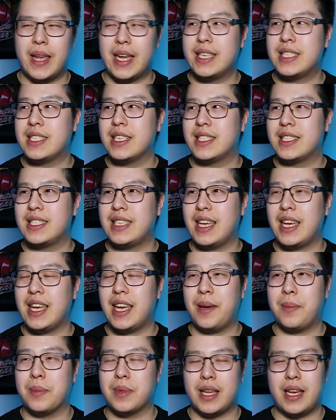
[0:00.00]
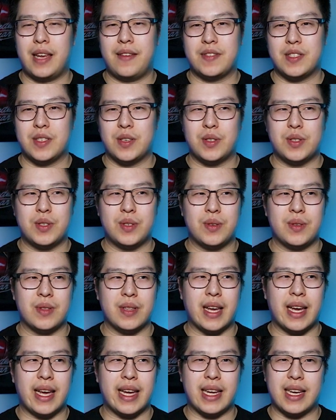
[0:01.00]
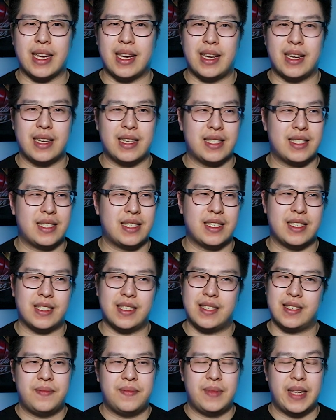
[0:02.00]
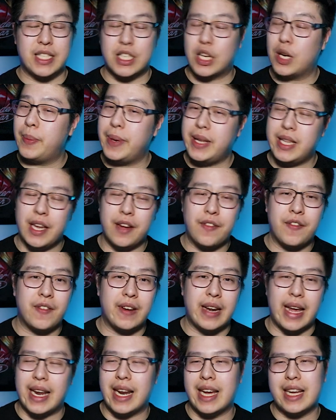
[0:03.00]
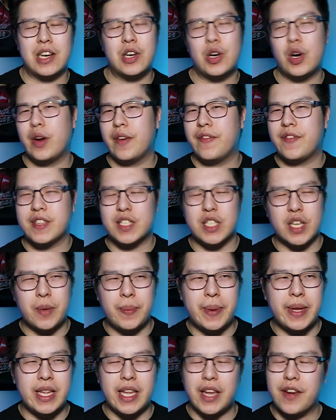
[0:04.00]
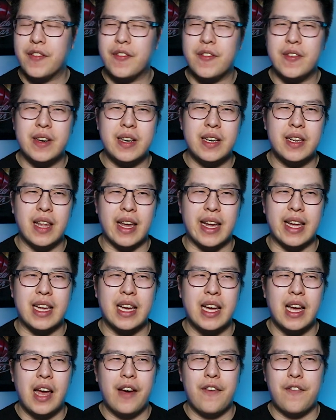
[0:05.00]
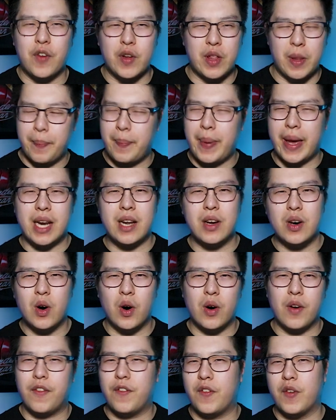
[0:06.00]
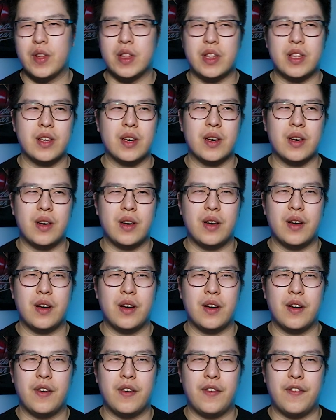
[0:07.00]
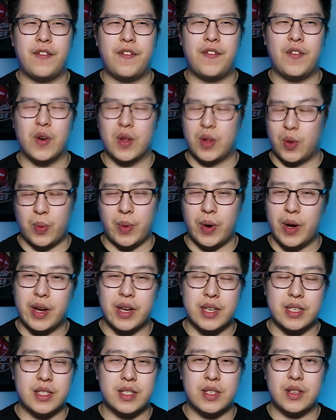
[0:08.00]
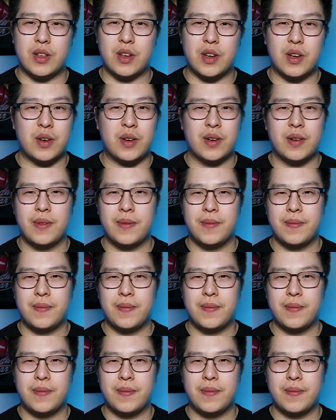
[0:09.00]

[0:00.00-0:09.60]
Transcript: and just seeing him leave so soon, like it's it's gonna be different, and I don't know if it's gonna be different like for the better or for the uh, for the worse, you know.